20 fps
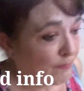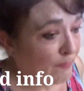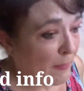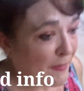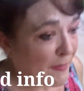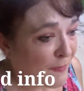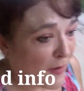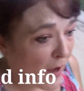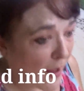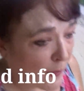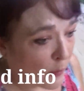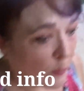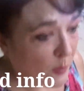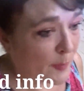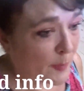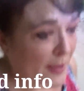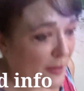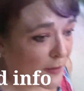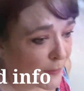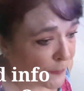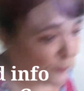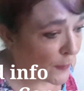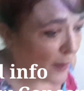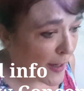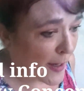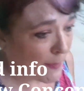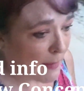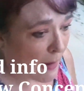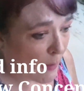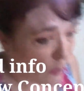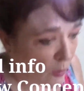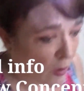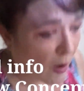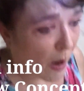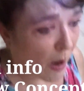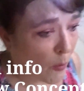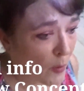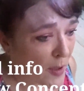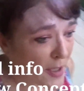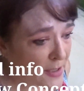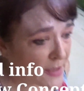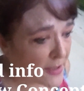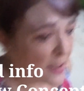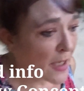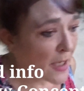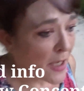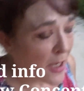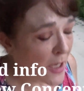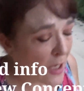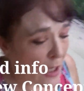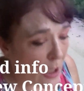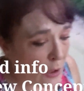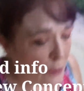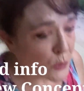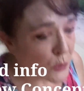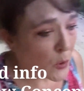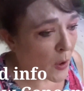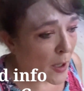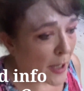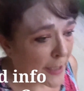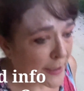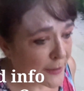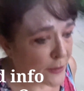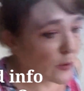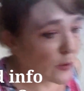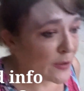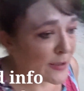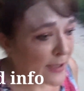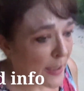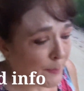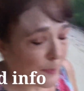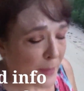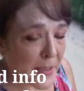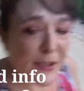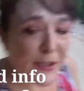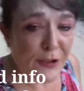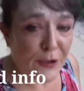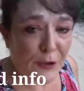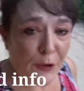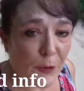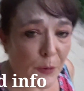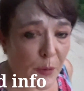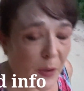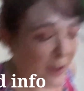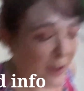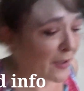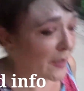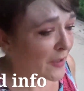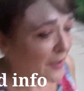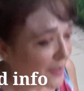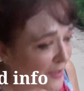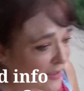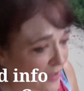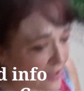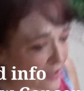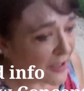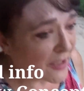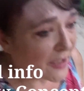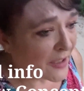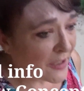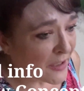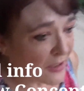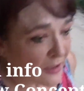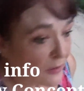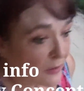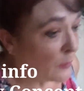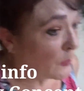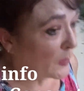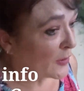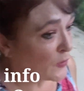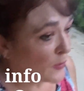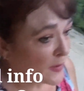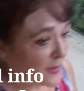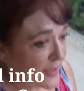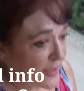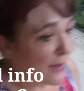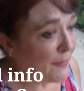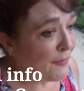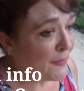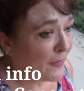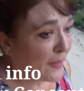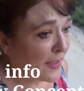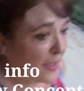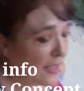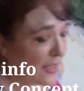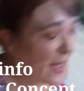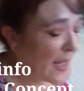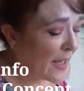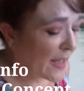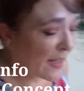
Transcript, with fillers: My father would be the frame that we're always trying to step into, which would definitely